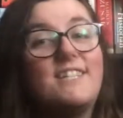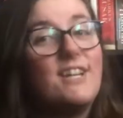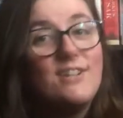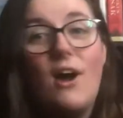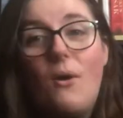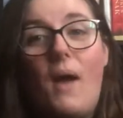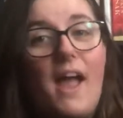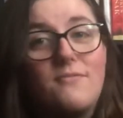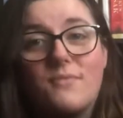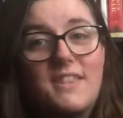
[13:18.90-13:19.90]
to know
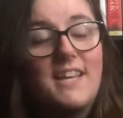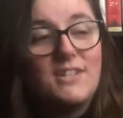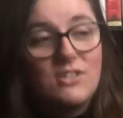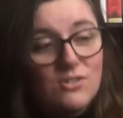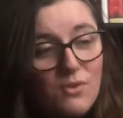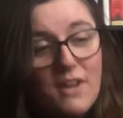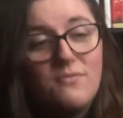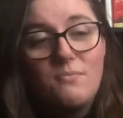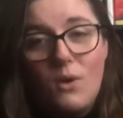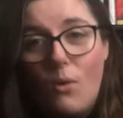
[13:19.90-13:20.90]
everything straight
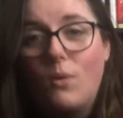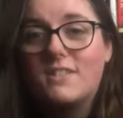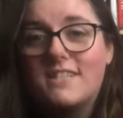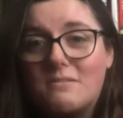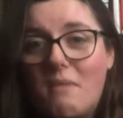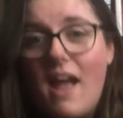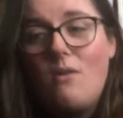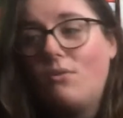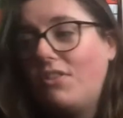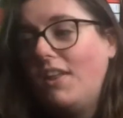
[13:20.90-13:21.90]
from the horse's
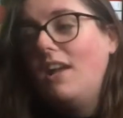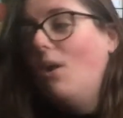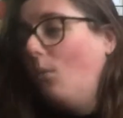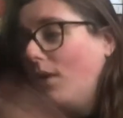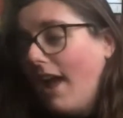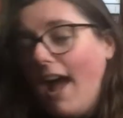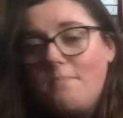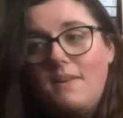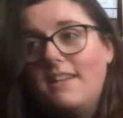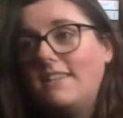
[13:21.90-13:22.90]
mouth. What
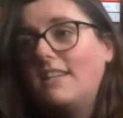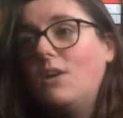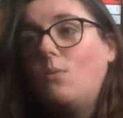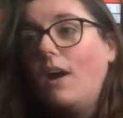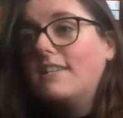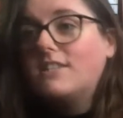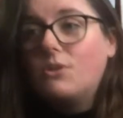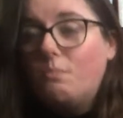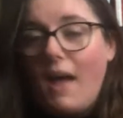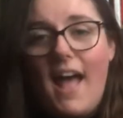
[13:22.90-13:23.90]
happened? Why is it
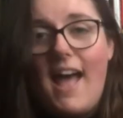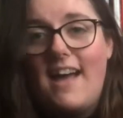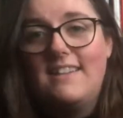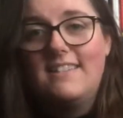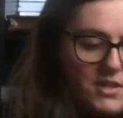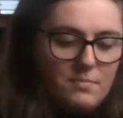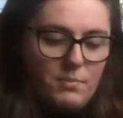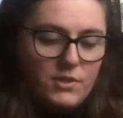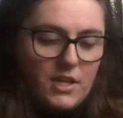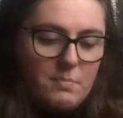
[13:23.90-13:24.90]
so bad? The
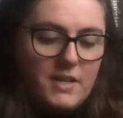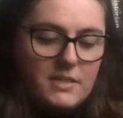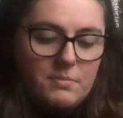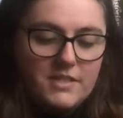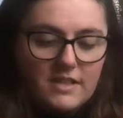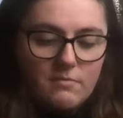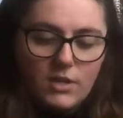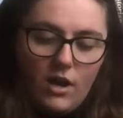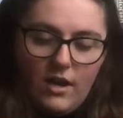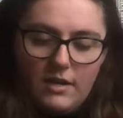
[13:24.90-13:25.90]
book that I picked up the same
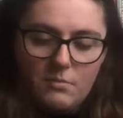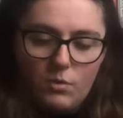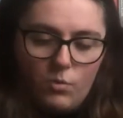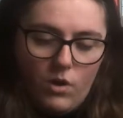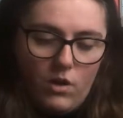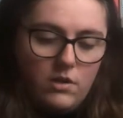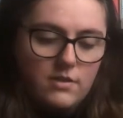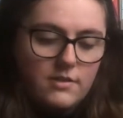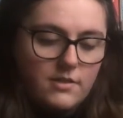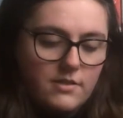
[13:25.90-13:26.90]
time
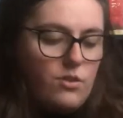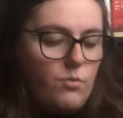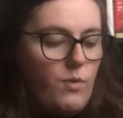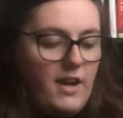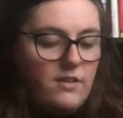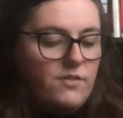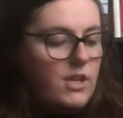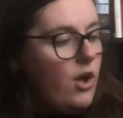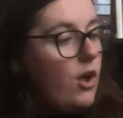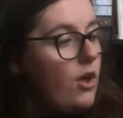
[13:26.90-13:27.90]
was The Reign of
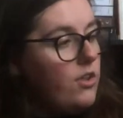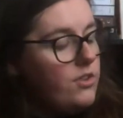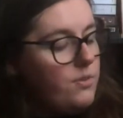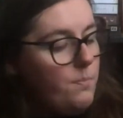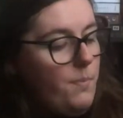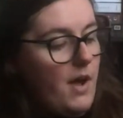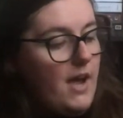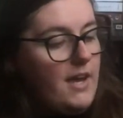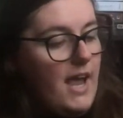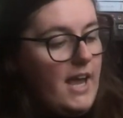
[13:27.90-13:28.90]
the Earth
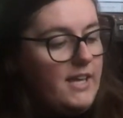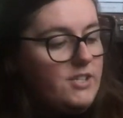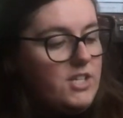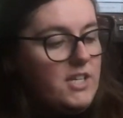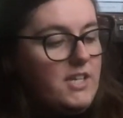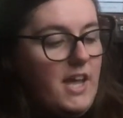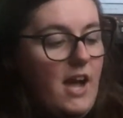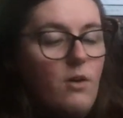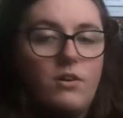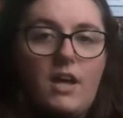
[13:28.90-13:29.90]
by A.G.
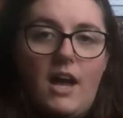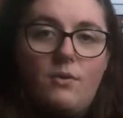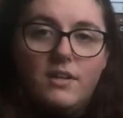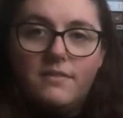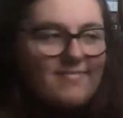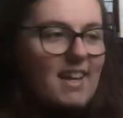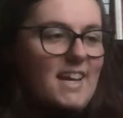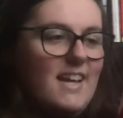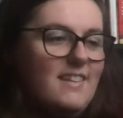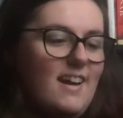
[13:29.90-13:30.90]
Gowan.
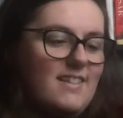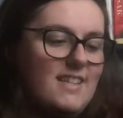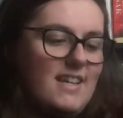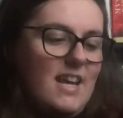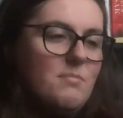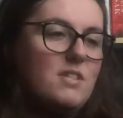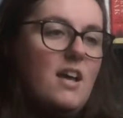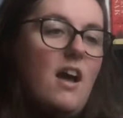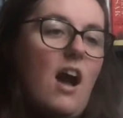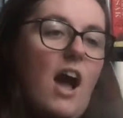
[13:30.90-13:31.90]
Again, can't say names.
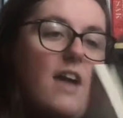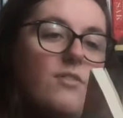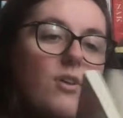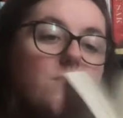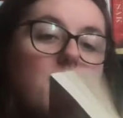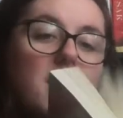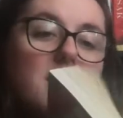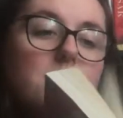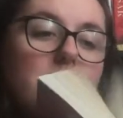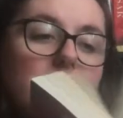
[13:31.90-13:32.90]
I've heard
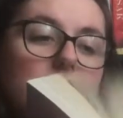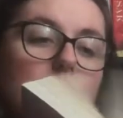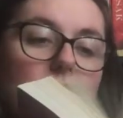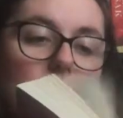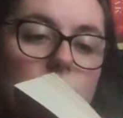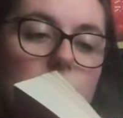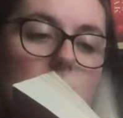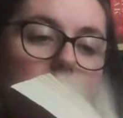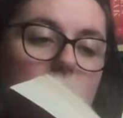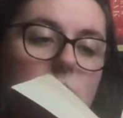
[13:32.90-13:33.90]
many mixed reviews
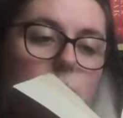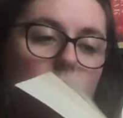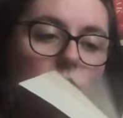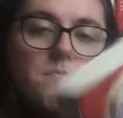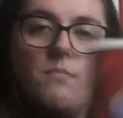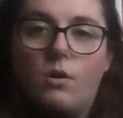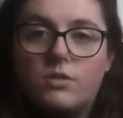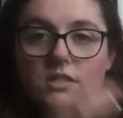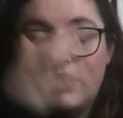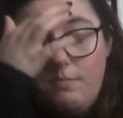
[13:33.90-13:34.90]
about this book.
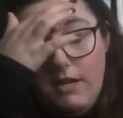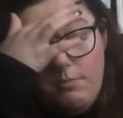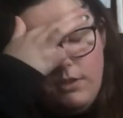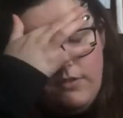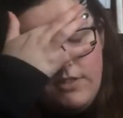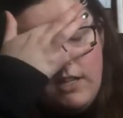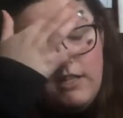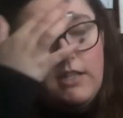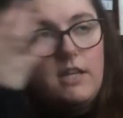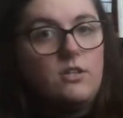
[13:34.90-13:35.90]
Mostly people have said
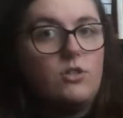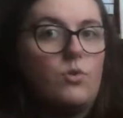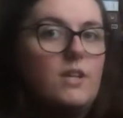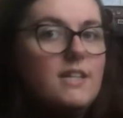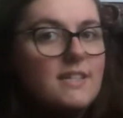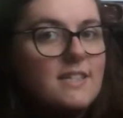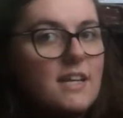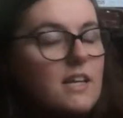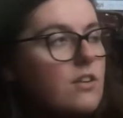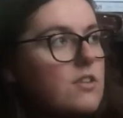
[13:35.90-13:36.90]
that they enjoyed it,
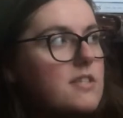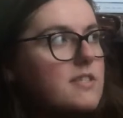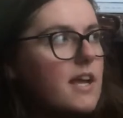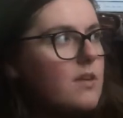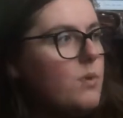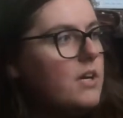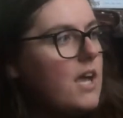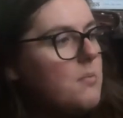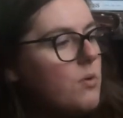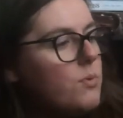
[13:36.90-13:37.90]
and I know that the second one
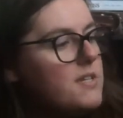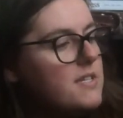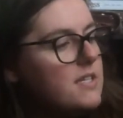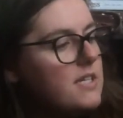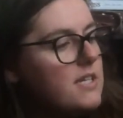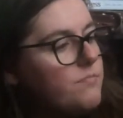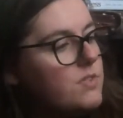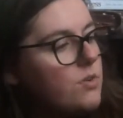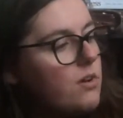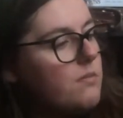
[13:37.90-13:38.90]
came out recently,
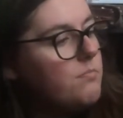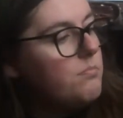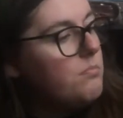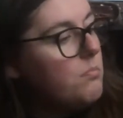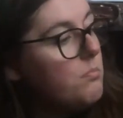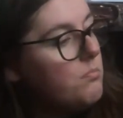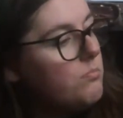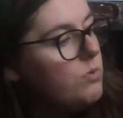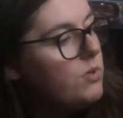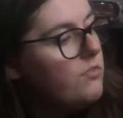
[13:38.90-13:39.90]
so I
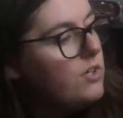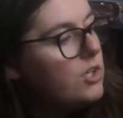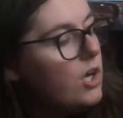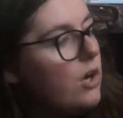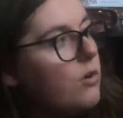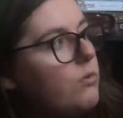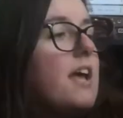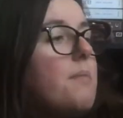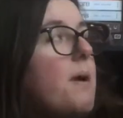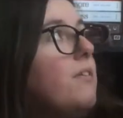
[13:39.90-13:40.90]
will give it a go.
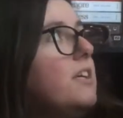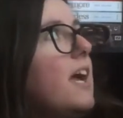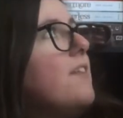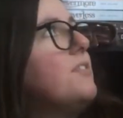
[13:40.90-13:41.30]
Apparently I have a